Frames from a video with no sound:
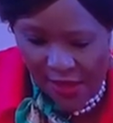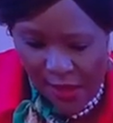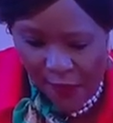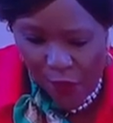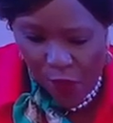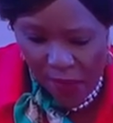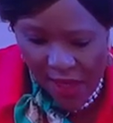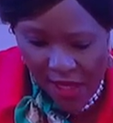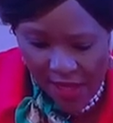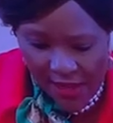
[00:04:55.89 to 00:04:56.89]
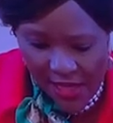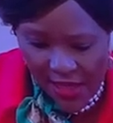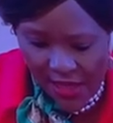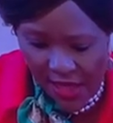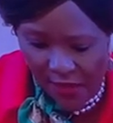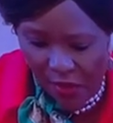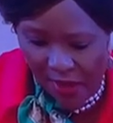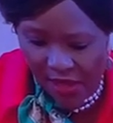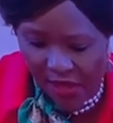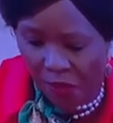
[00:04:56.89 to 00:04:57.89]
will be an exciting and
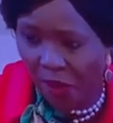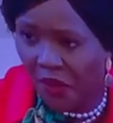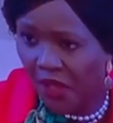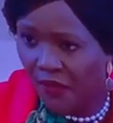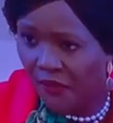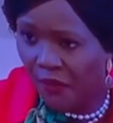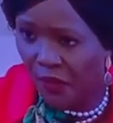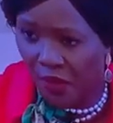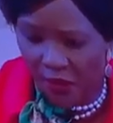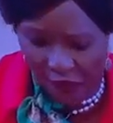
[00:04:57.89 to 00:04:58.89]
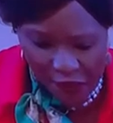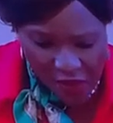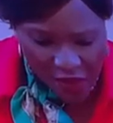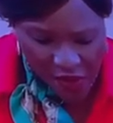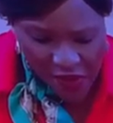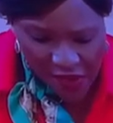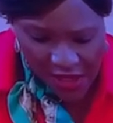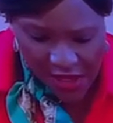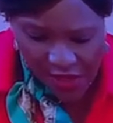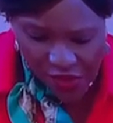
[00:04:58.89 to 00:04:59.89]
momentous period for the
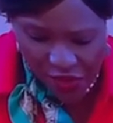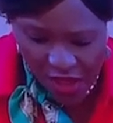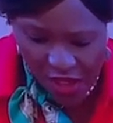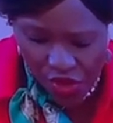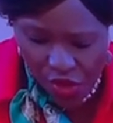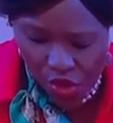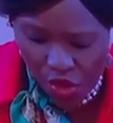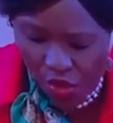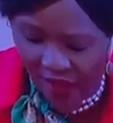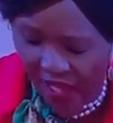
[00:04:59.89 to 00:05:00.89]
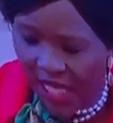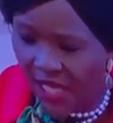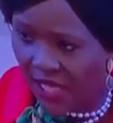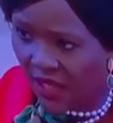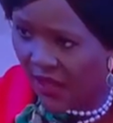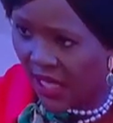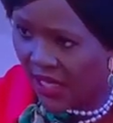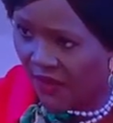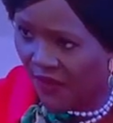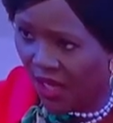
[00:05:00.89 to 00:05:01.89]
continent, and to really just show the
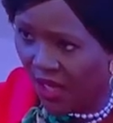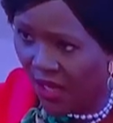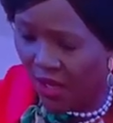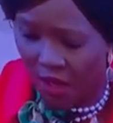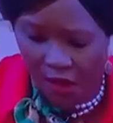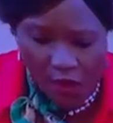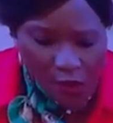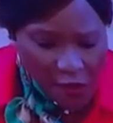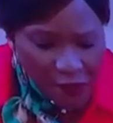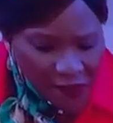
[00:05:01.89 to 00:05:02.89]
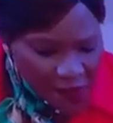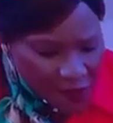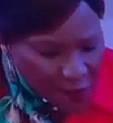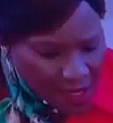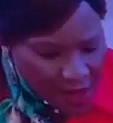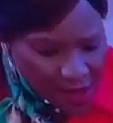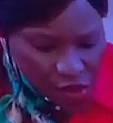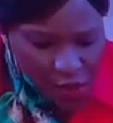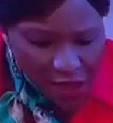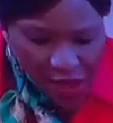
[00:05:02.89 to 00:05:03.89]
interconnectivity of these spaces. And talking of